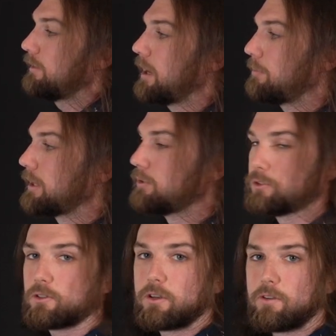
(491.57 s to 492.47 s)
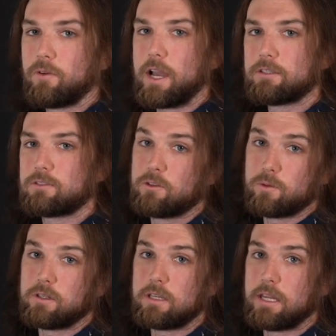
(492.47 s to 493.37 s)
that my user and device
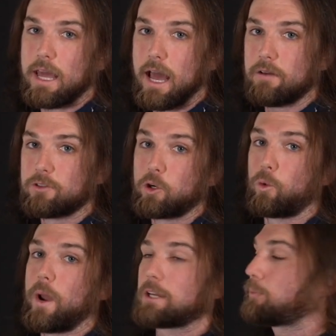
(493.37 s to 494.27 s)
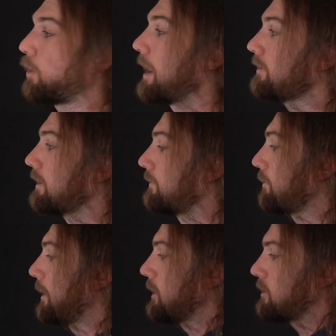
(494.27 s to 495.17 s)
do indeed have the correct private
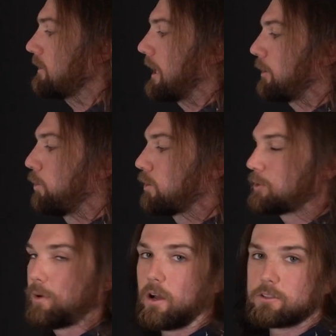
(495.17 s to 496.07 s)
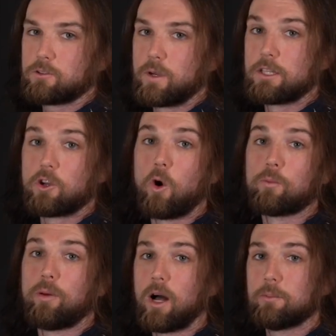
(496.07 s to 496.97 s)
information that corresponds to its
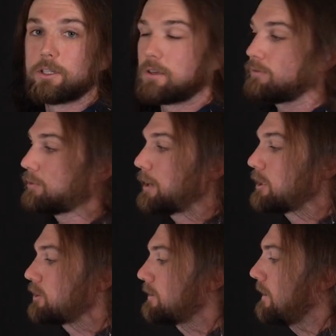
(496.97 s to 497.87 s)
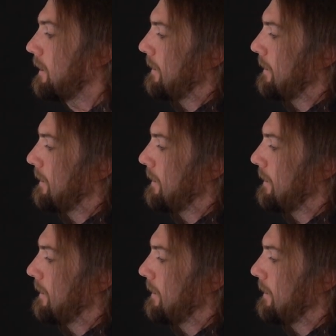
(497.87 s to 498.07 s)
own public information.